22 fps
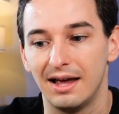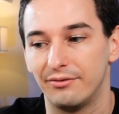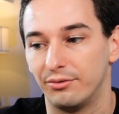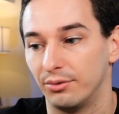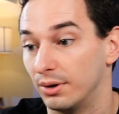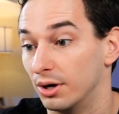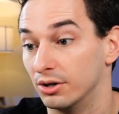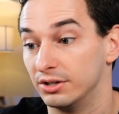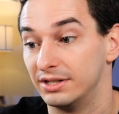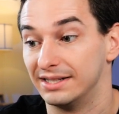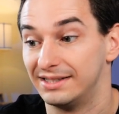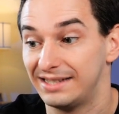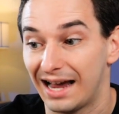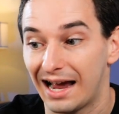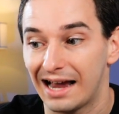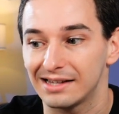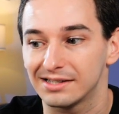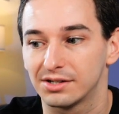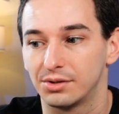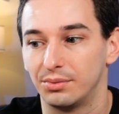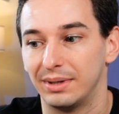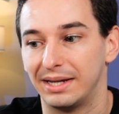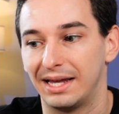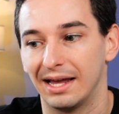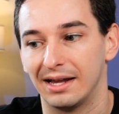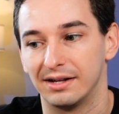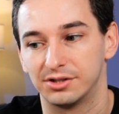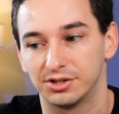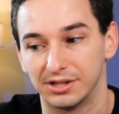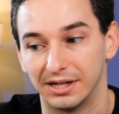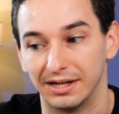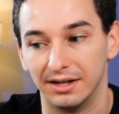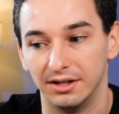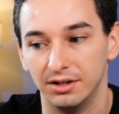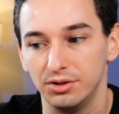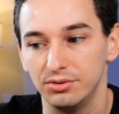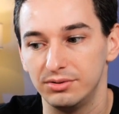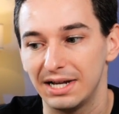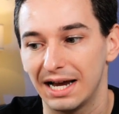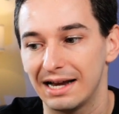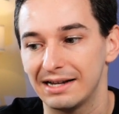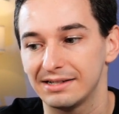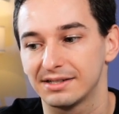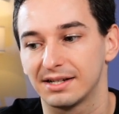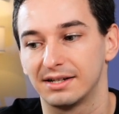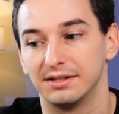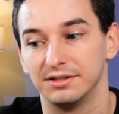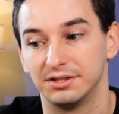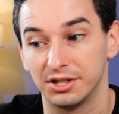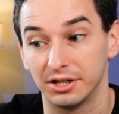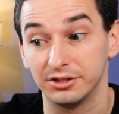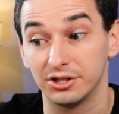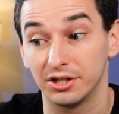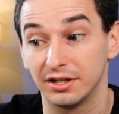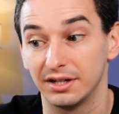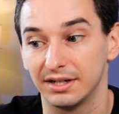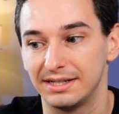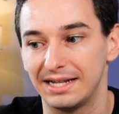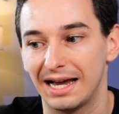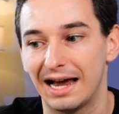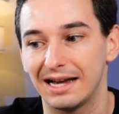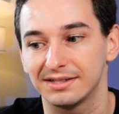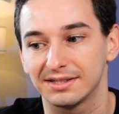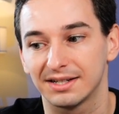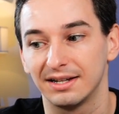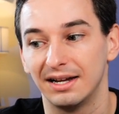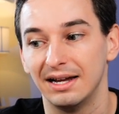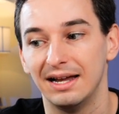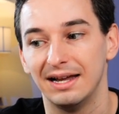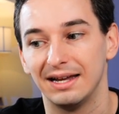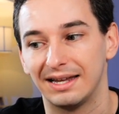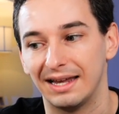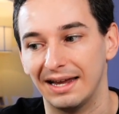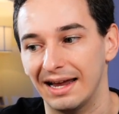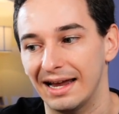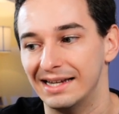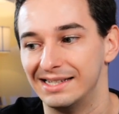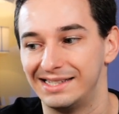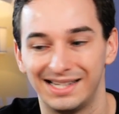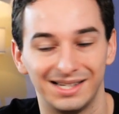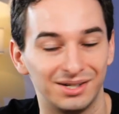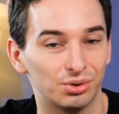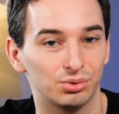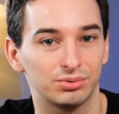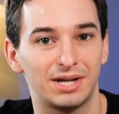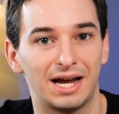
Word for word: If we go into task, we can create a new task, generate a task, get a single